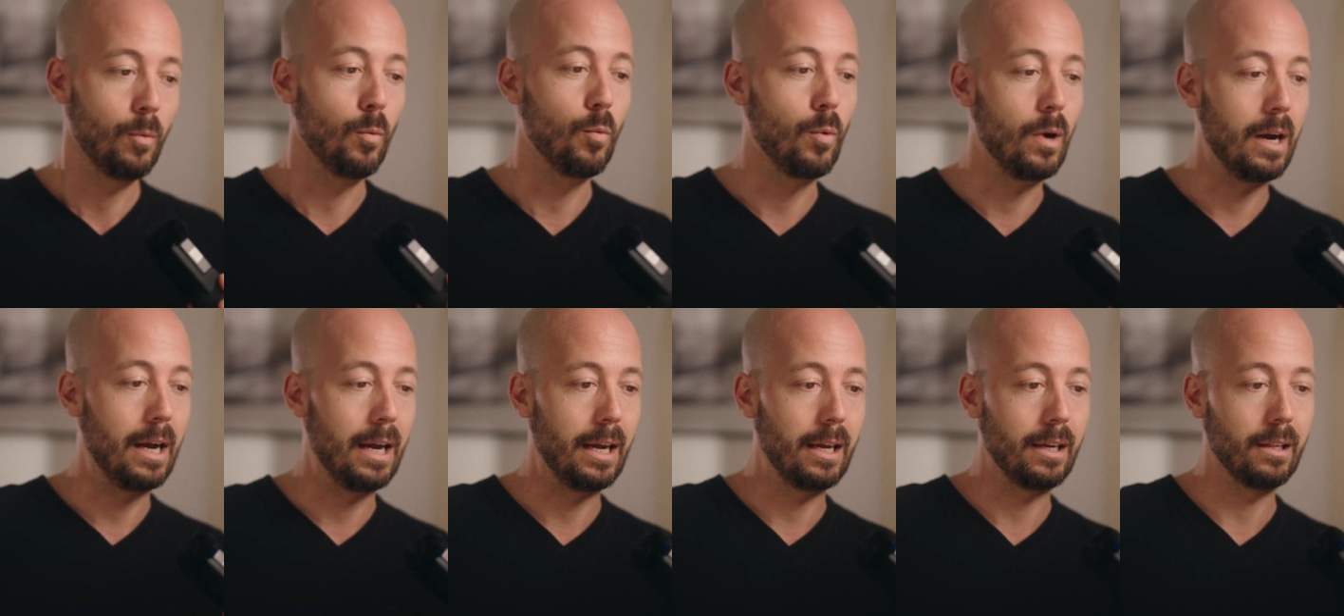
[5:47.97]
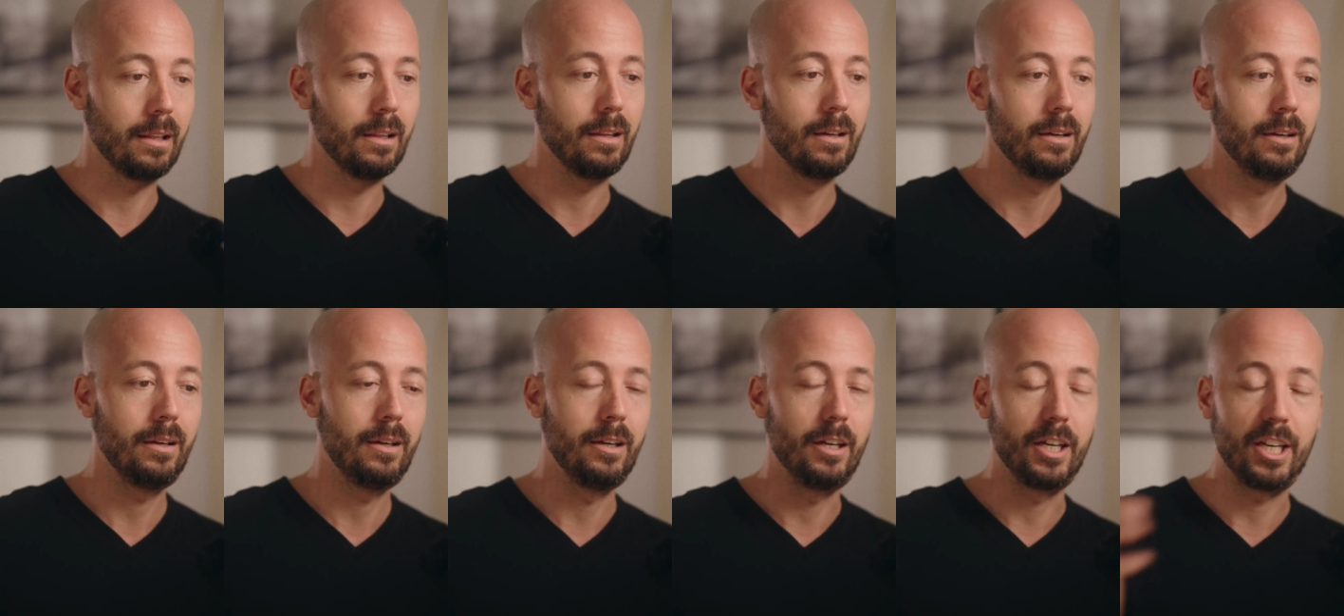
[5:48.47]
while
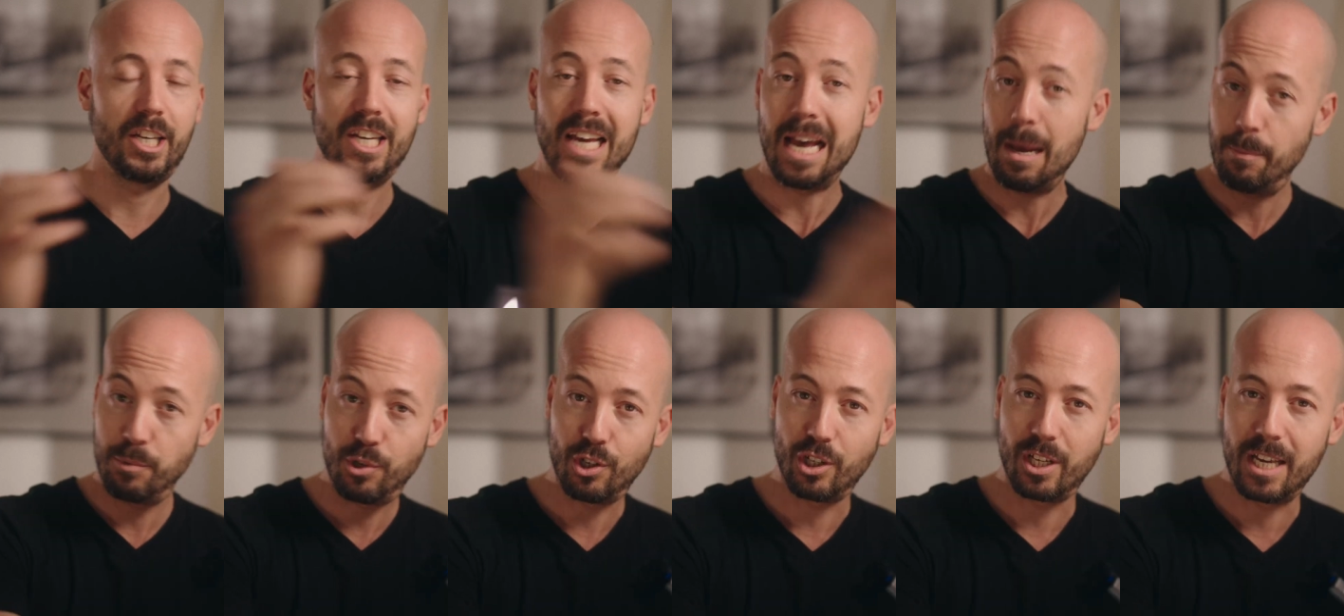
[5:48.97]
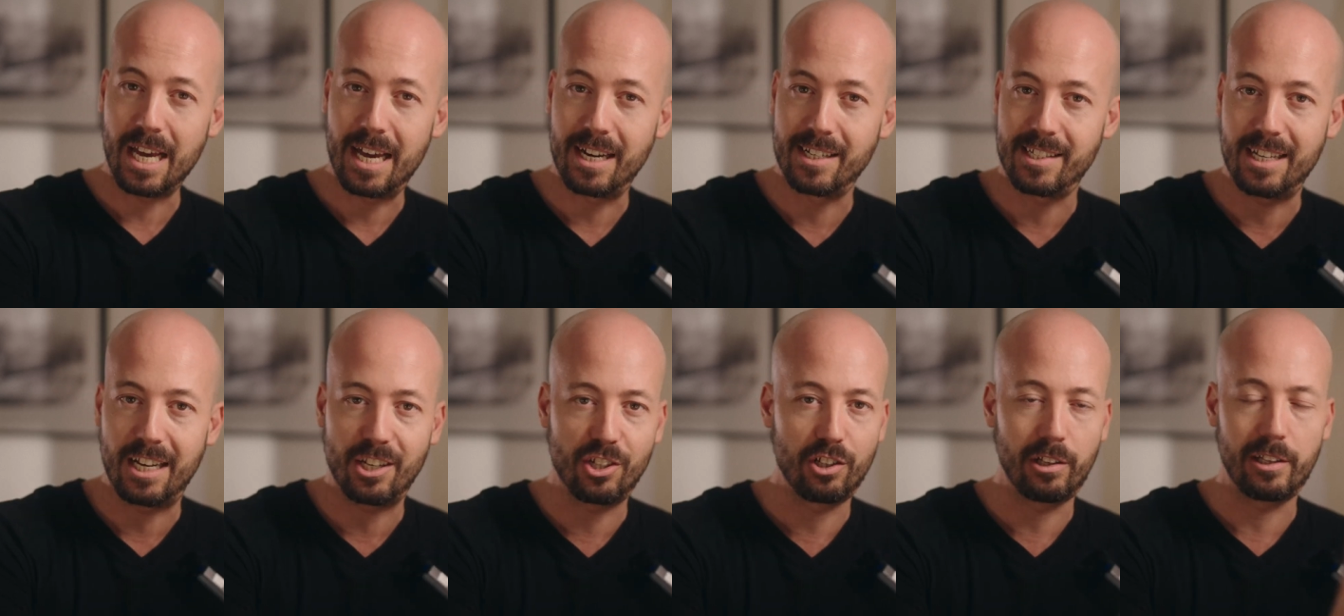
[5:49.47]
uh, Caption Cat
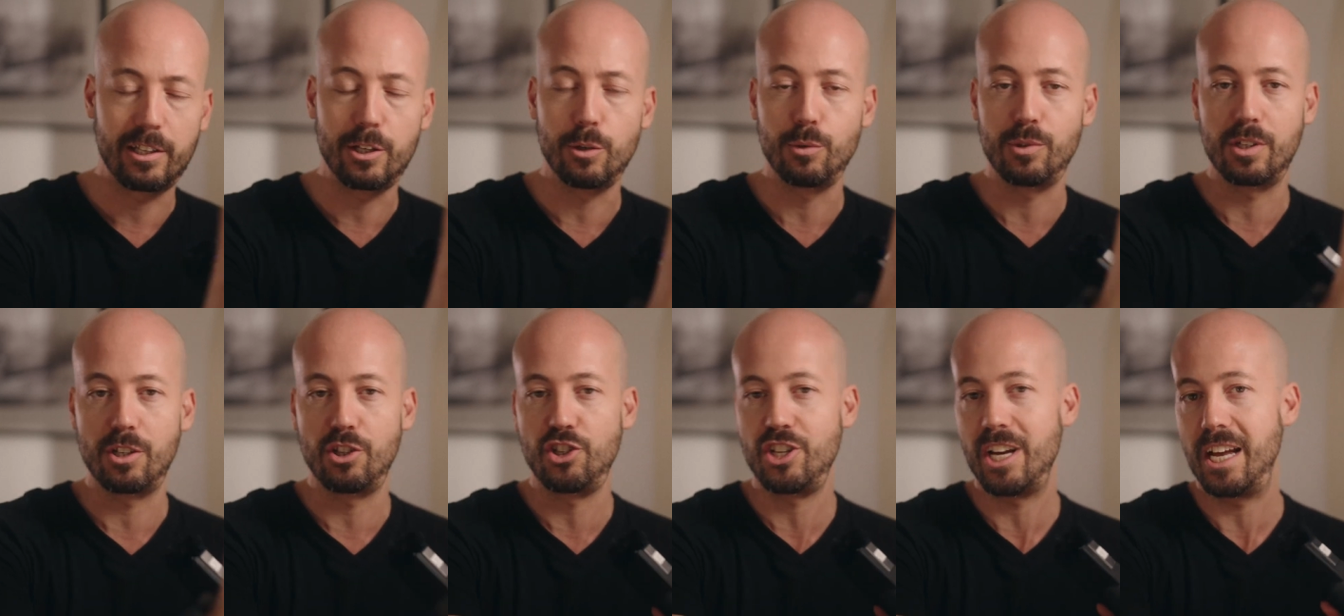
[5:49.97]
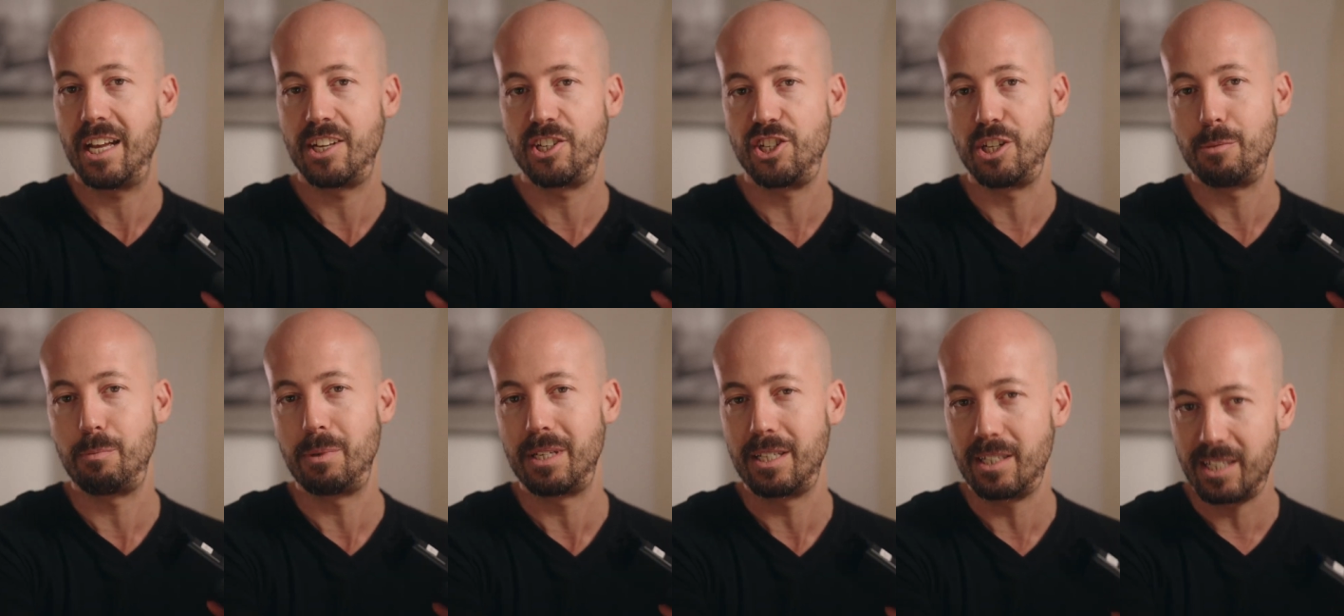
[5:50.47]
is actually using
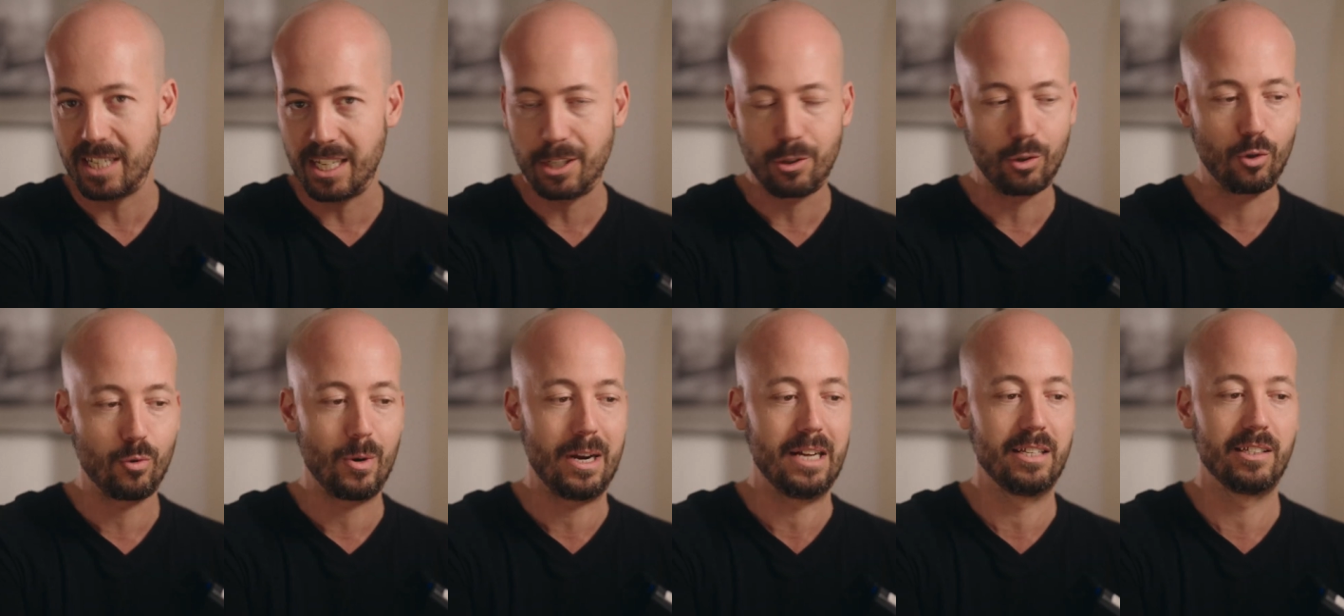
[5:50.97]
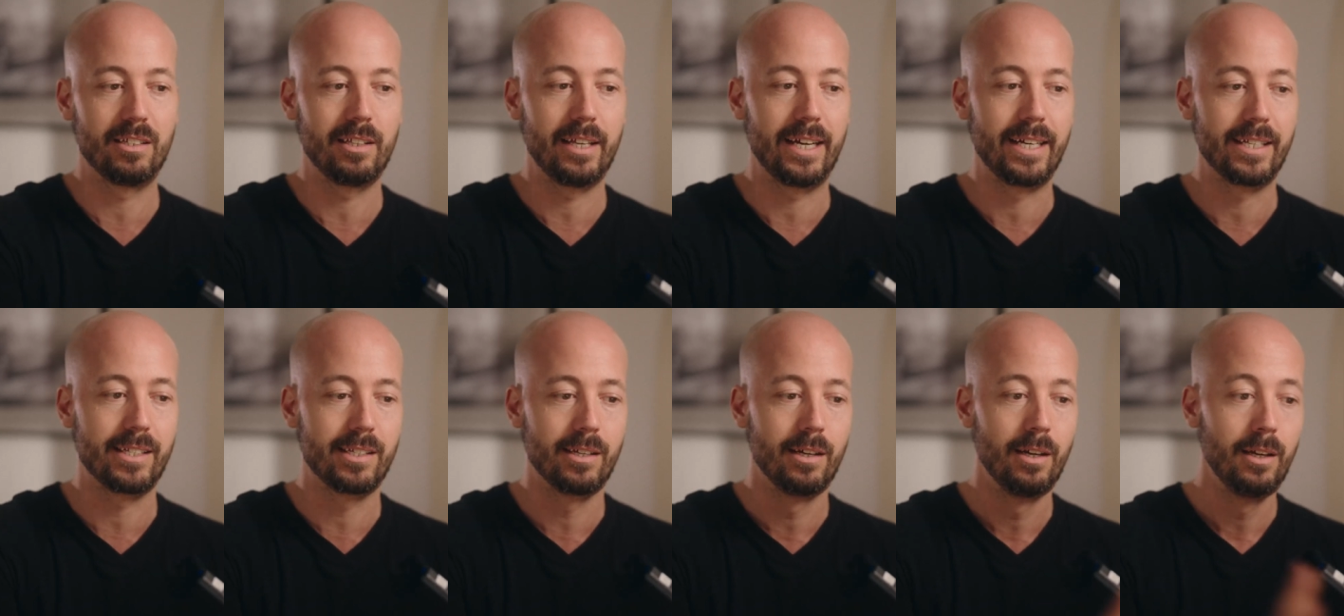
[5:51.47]
ChatGPT to
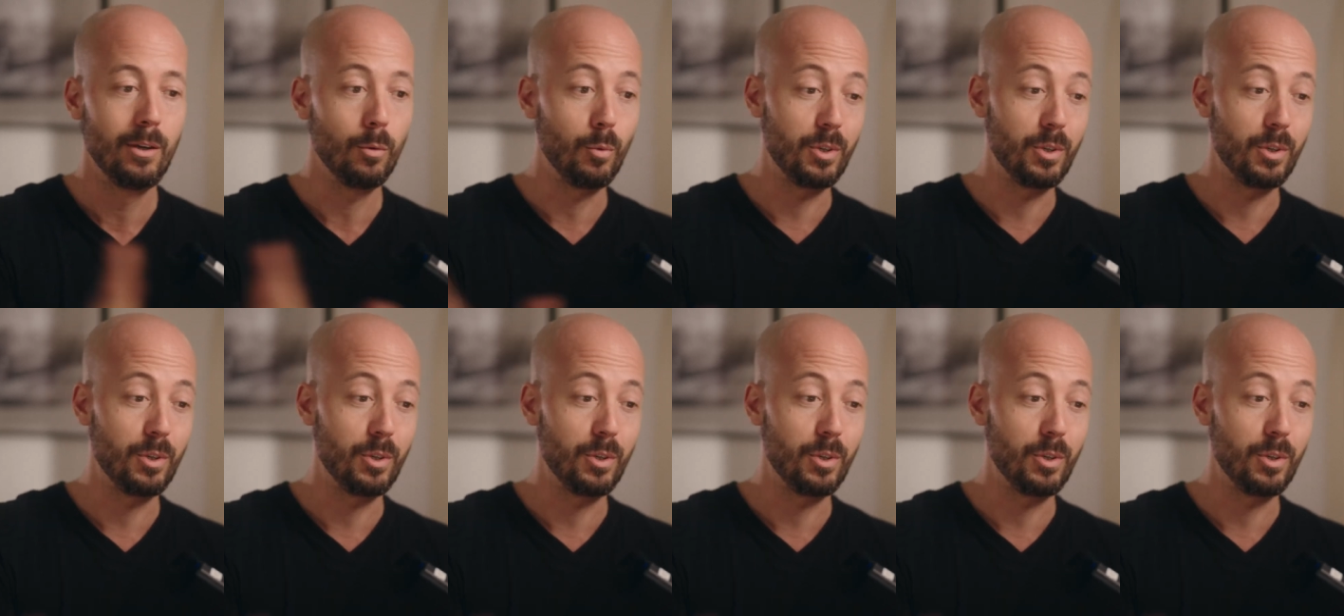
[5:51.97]
translate,